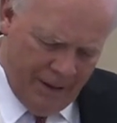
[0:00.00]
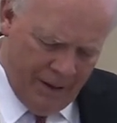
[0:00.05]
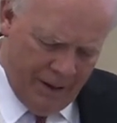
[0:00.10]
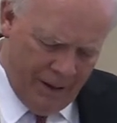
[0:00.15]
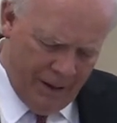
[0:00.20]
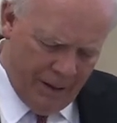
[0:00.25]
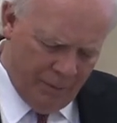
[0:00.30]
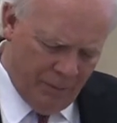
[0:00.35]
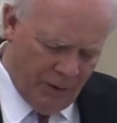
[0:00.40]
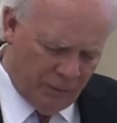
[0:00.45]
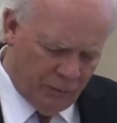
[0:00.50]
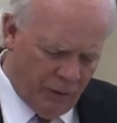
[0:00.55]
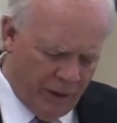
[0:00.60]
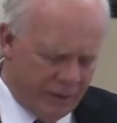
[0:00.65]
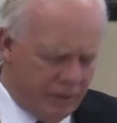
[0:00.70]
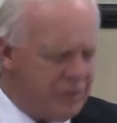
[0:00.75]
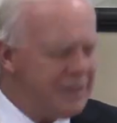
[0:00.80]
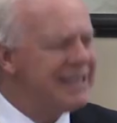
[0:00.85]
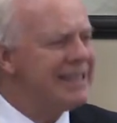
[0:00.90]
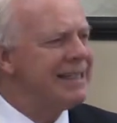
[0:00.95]
uh, but
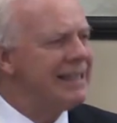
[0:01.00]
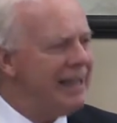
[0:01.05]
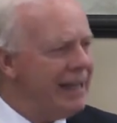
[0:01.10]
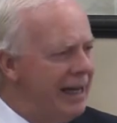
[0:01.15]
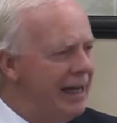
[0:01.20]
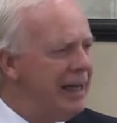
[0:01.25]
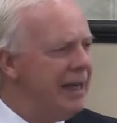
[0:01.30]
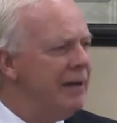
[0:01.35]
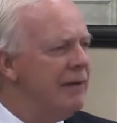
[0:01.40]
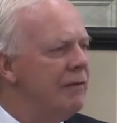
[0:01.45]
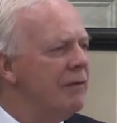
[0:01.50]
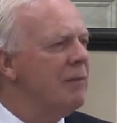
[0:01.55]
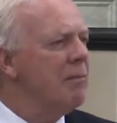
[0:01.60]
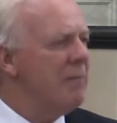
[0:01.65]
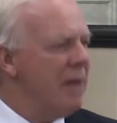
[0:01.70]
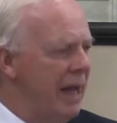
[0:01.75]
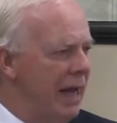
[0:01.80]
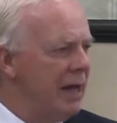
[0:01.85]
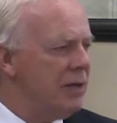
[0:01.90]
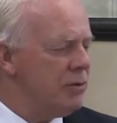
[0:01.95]
rather slave
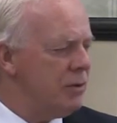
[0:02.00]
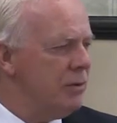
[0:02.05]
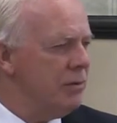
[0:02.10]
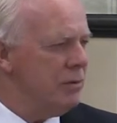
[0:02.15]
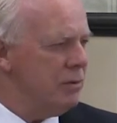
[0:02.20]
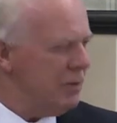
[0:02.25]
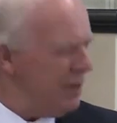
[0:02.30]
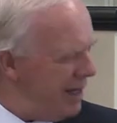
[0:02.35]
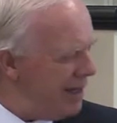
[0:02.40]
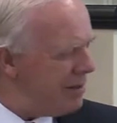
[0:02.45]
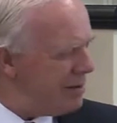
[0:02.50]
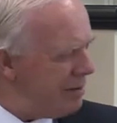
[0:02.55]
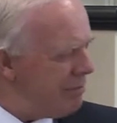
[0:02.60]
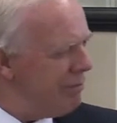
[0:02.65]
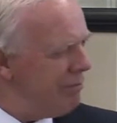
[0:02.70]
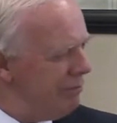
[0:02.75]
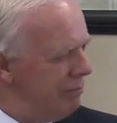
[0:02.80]
masters. That's,